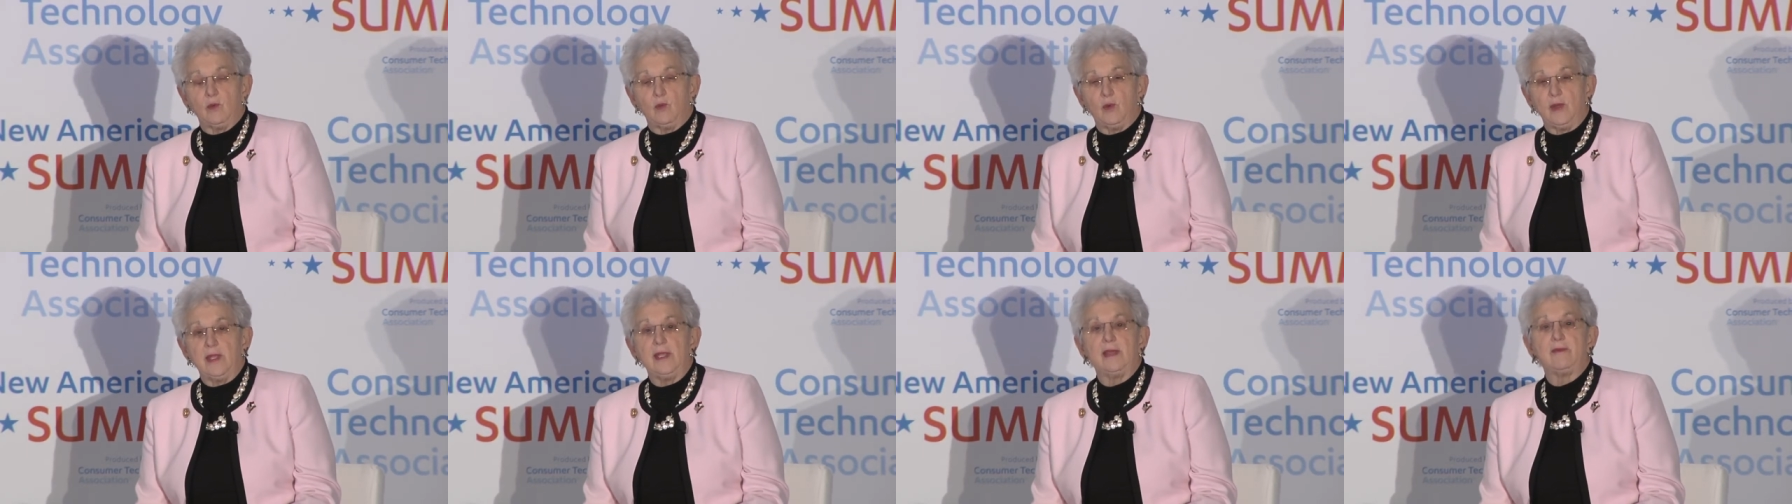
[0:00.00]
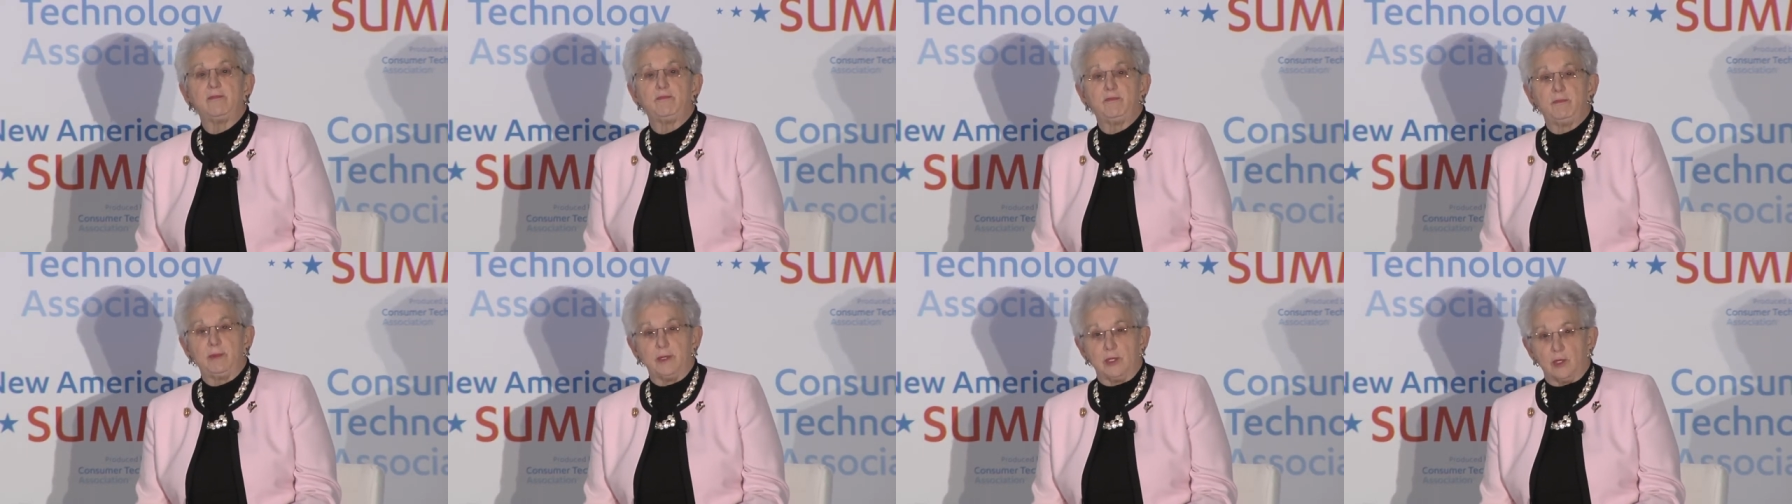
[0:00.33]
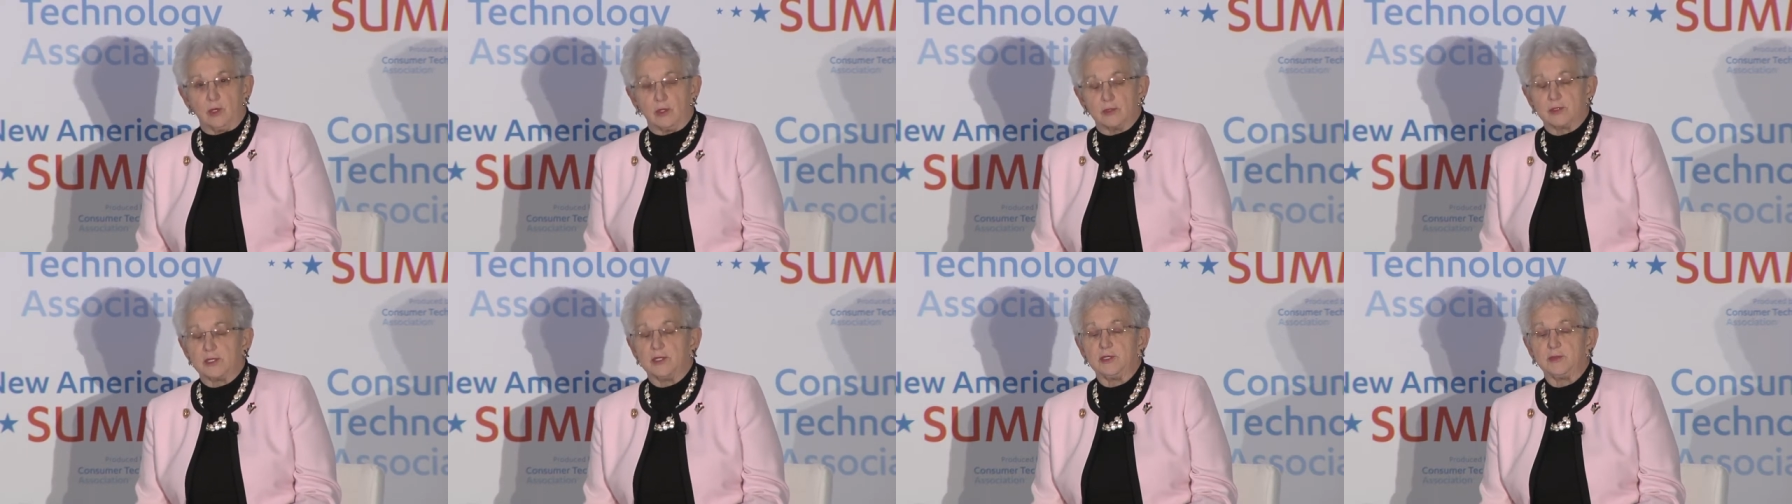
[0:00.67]
we have
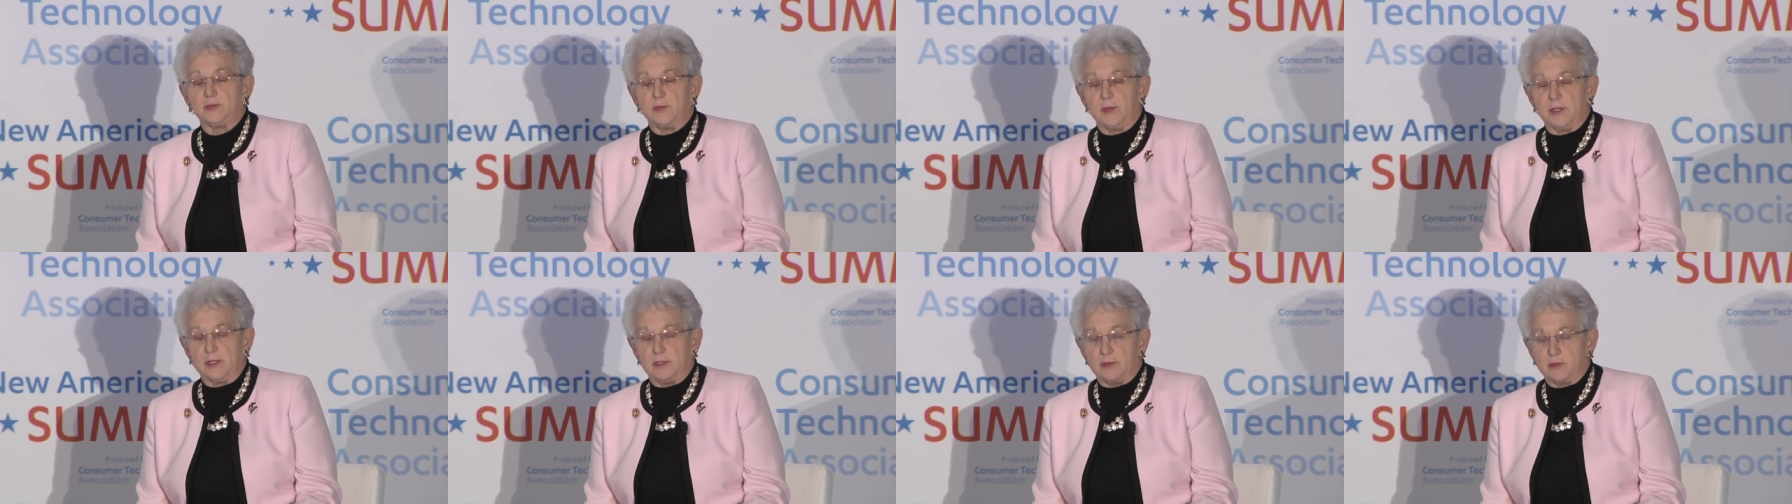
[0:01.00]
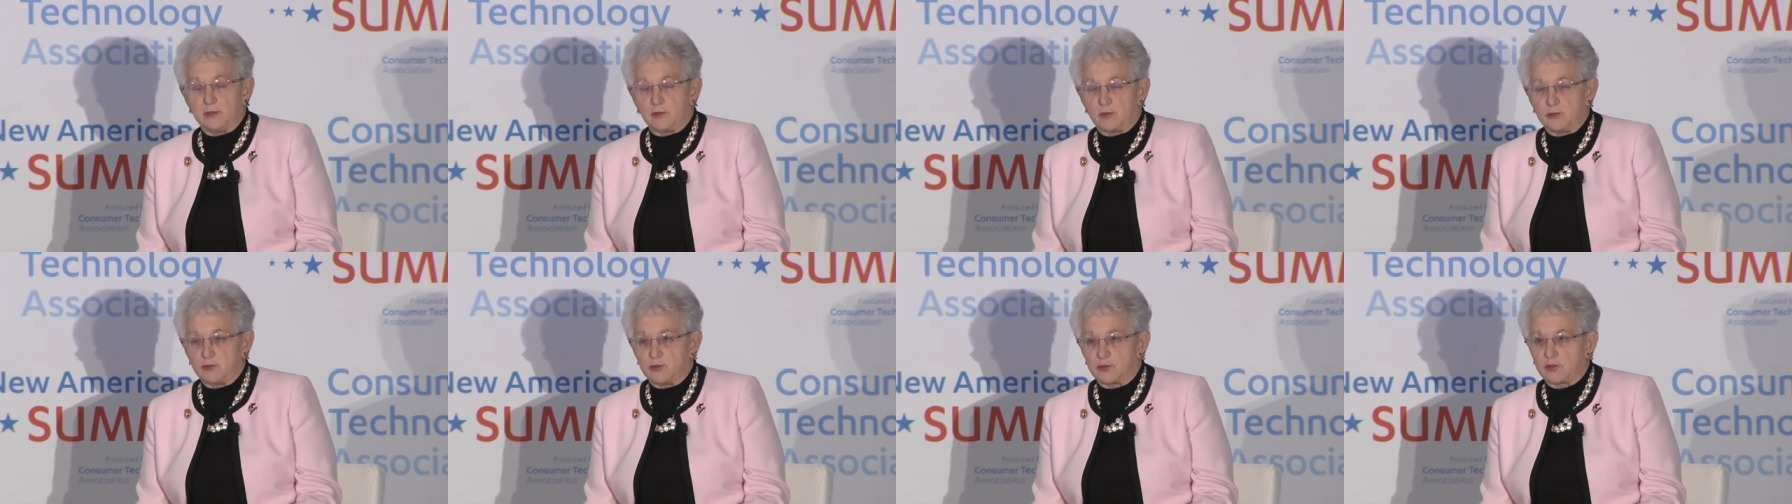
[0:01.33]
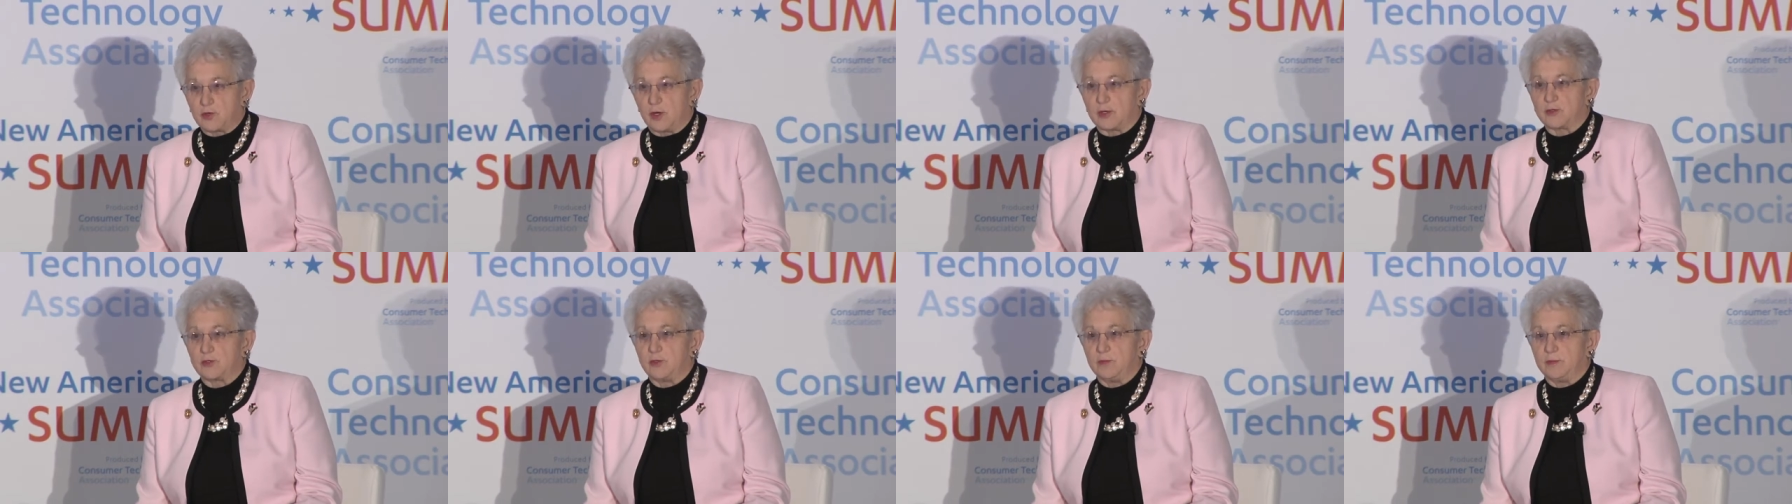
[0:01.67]
built, he's been in the
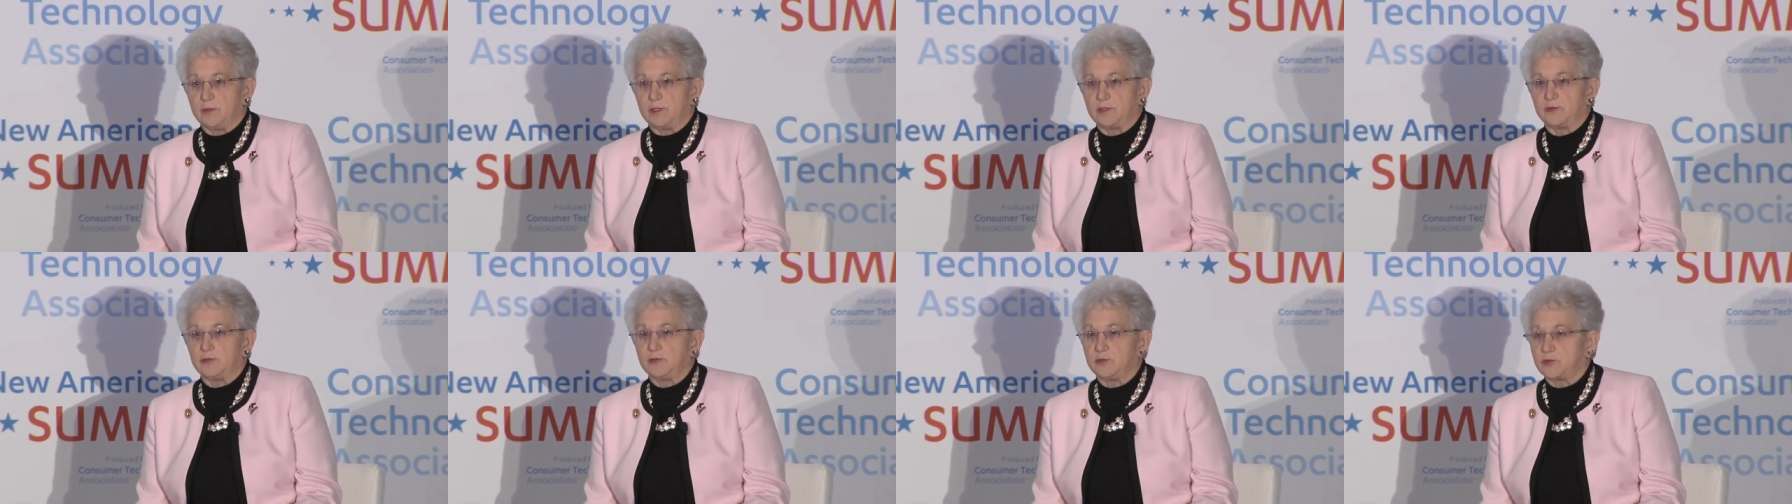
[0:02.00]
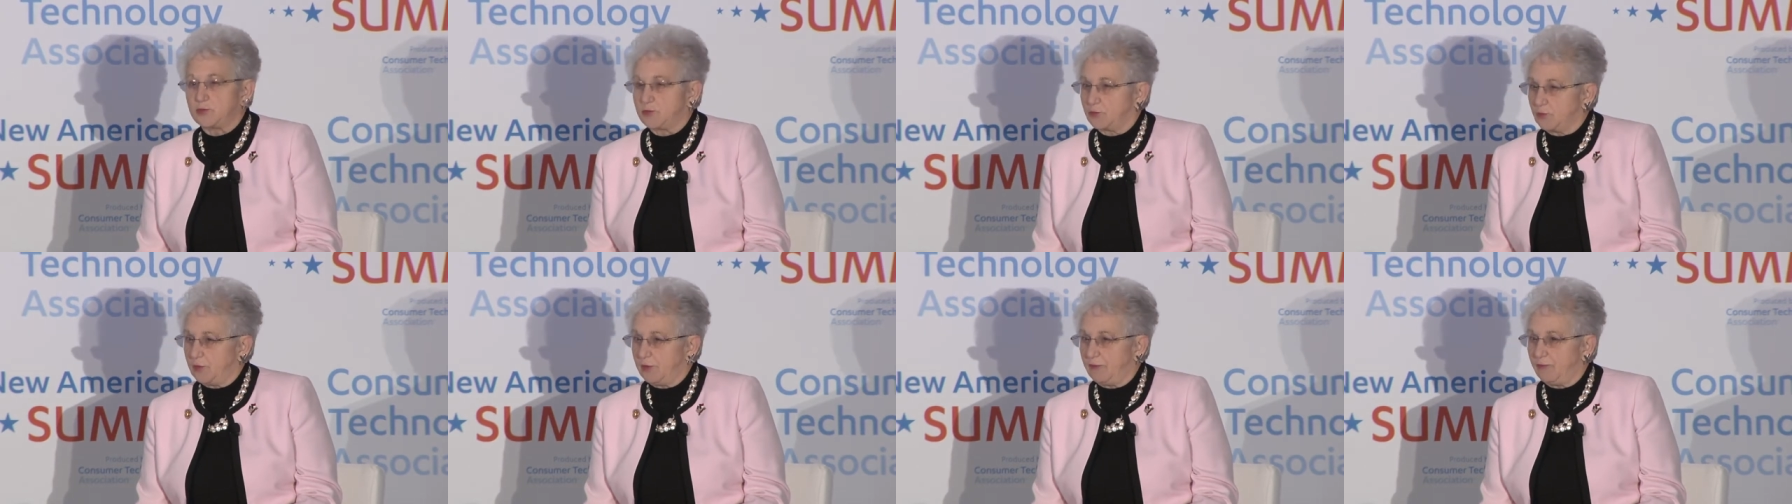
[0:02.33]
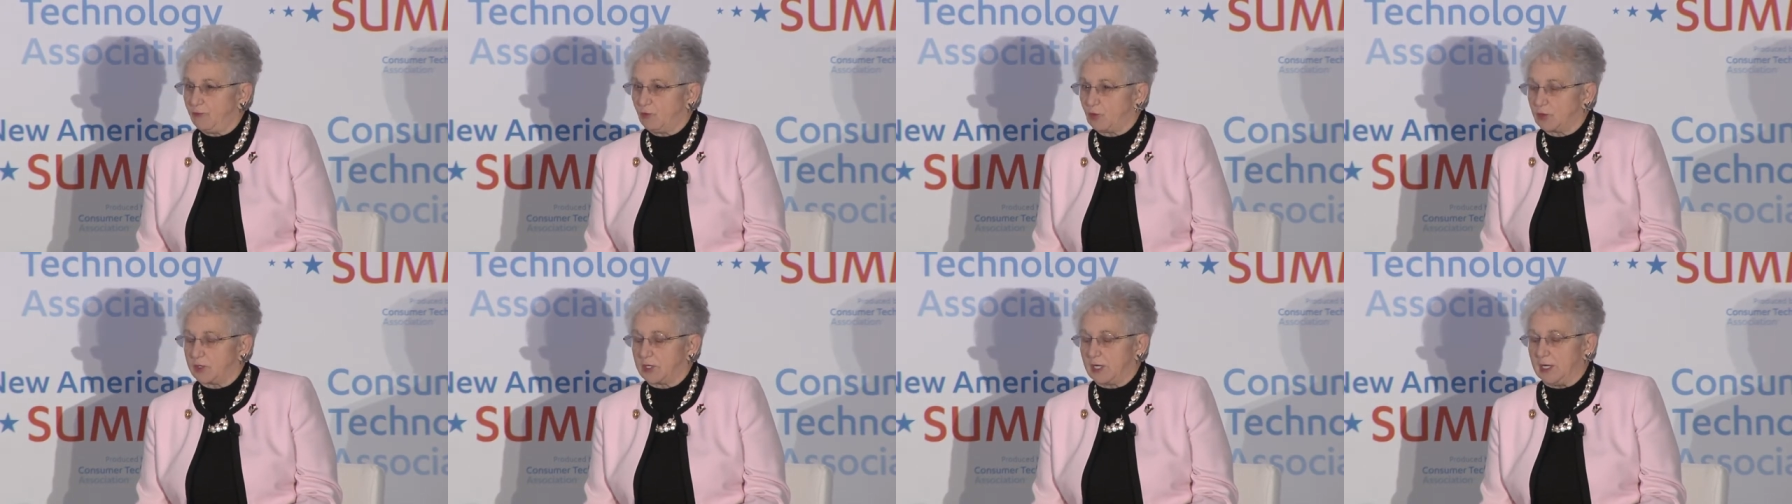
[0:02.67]
construction business three or
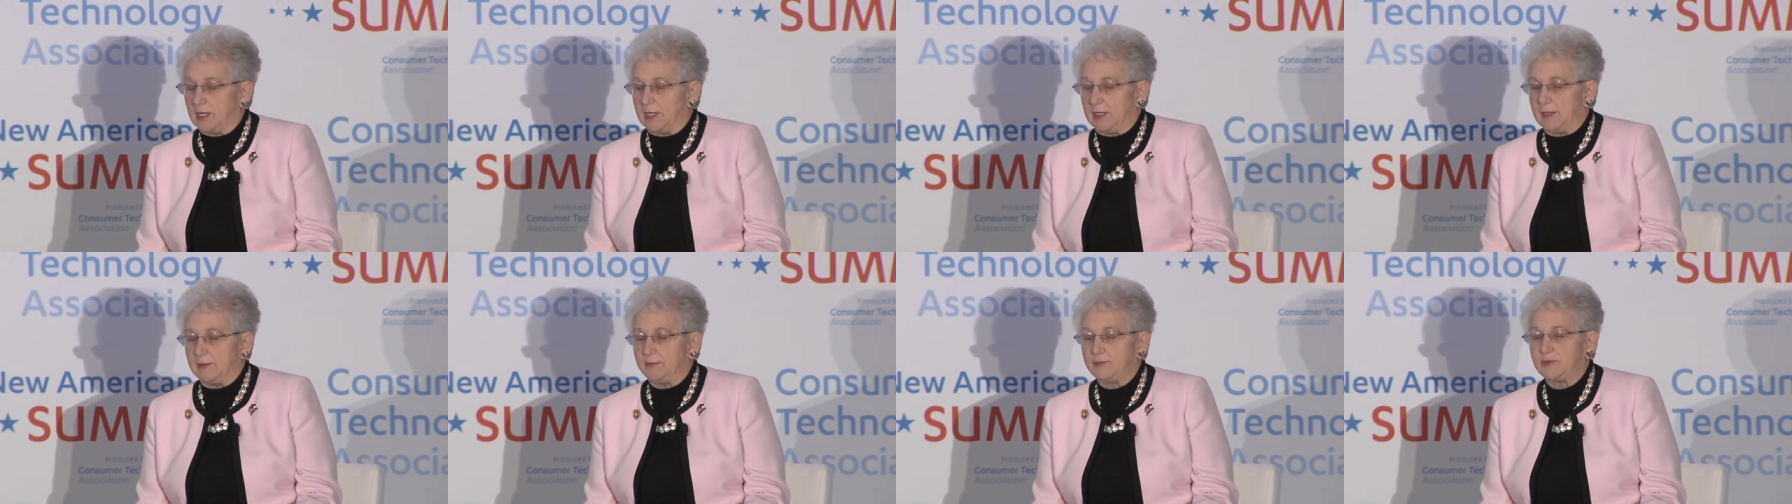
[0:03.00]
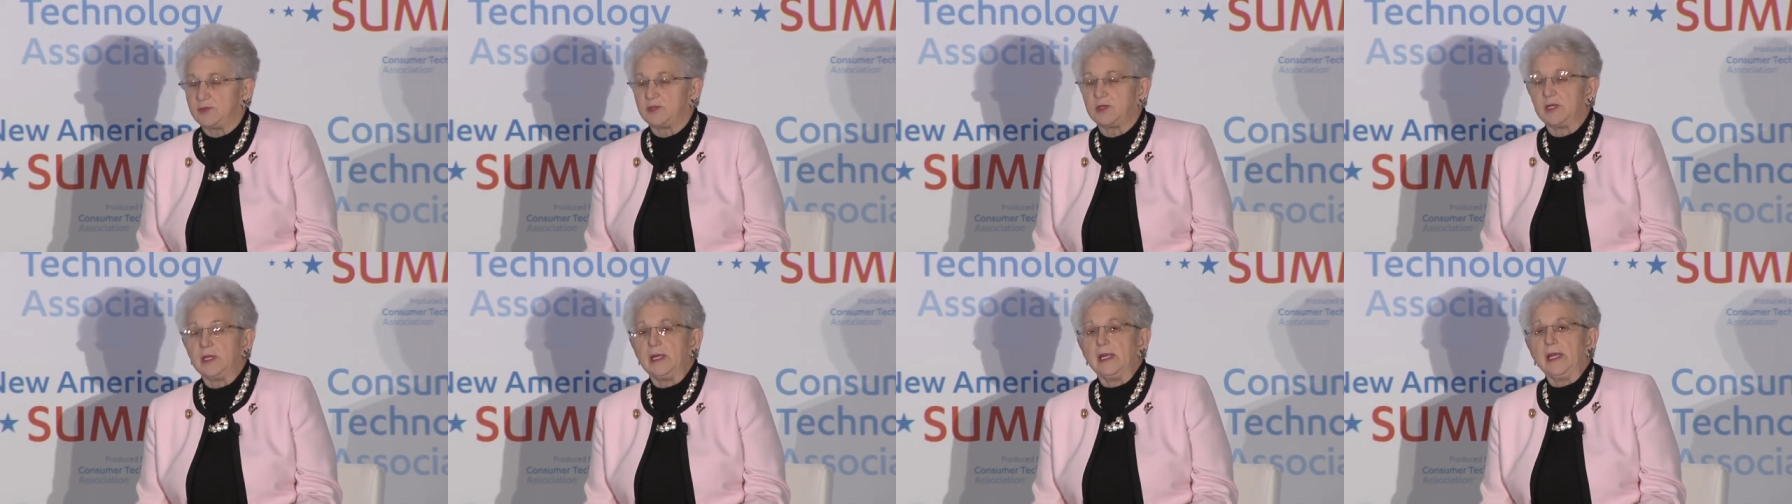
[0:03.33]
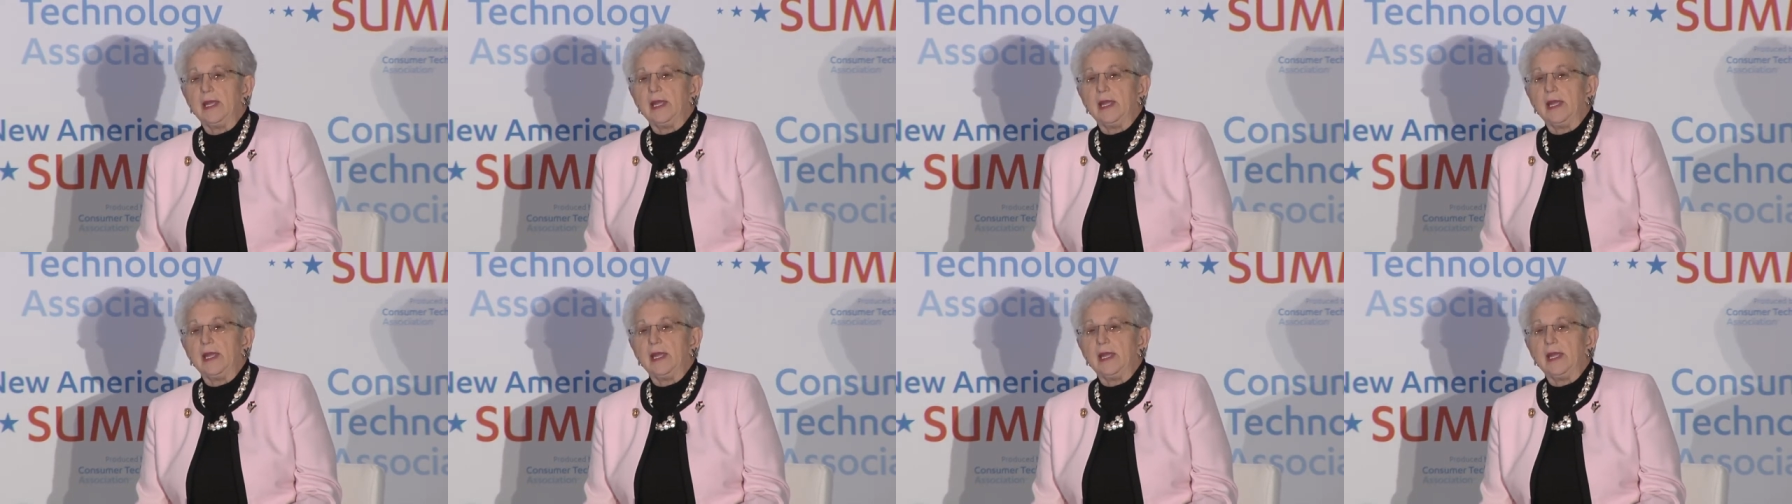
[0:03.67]
four times,